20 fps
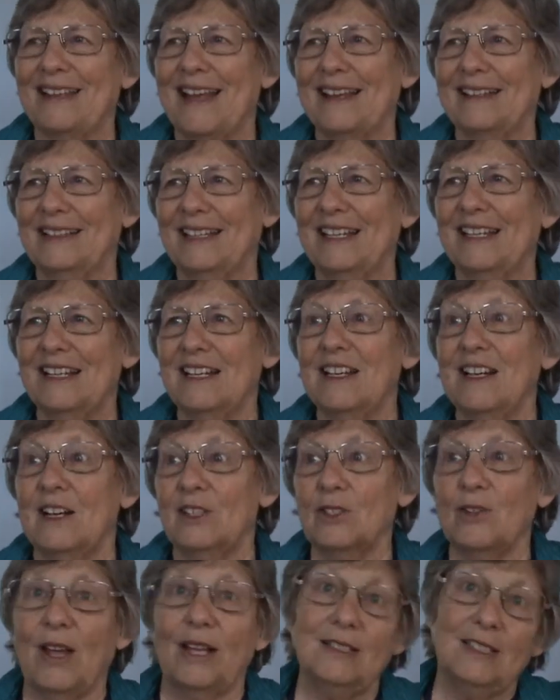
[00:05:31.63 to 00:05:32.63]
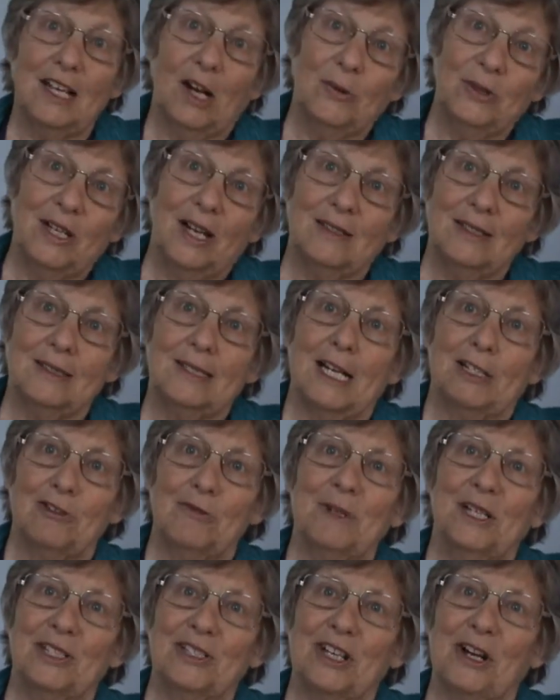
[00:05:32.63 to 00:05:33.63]
Exactly. So that's how we got to
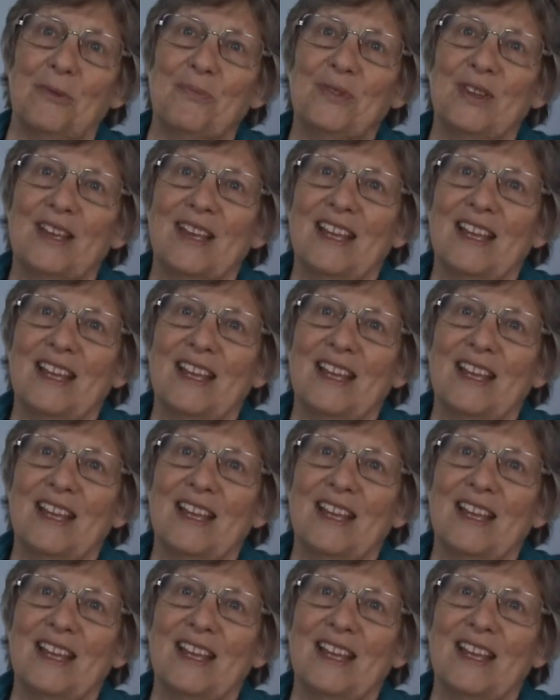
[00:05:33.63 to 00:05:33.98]
Sacramento.